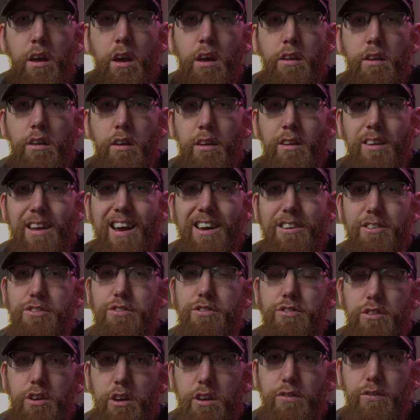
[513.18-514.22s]
and you can actually
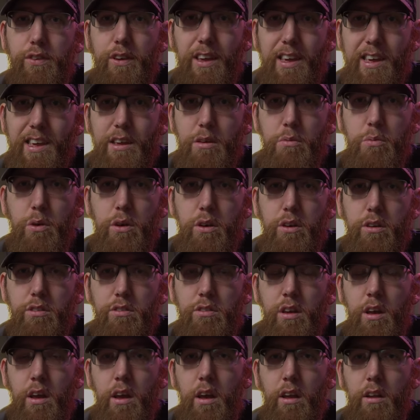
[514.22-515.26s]
search for
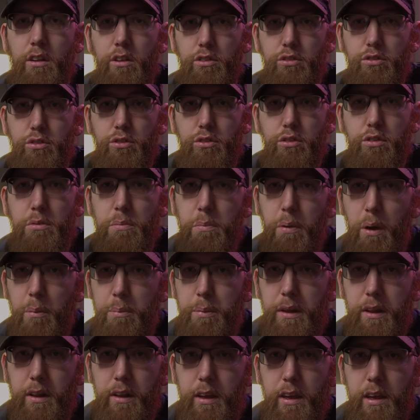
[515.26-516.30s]
keywords, and it'll show you
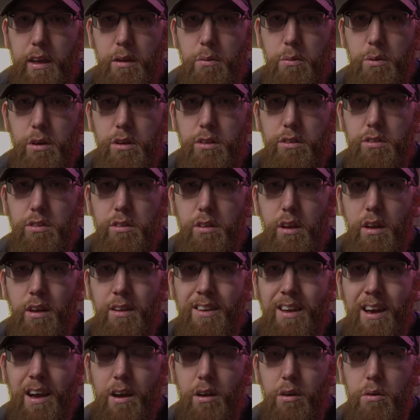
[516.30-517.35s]
popular keywords
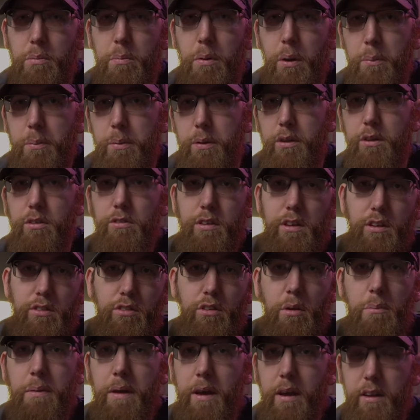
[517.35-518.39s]
and how popular it is
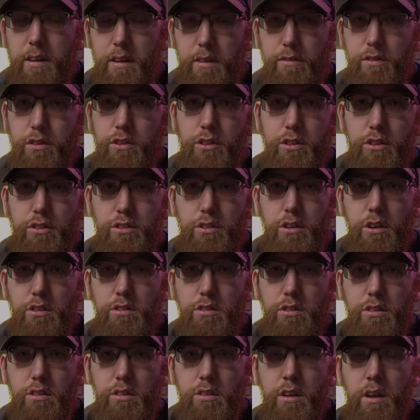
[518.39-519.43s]
compared to different other
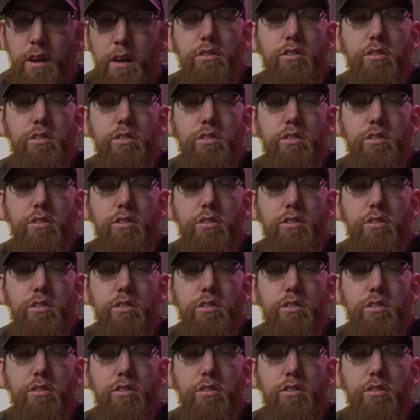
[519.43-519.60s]
searches.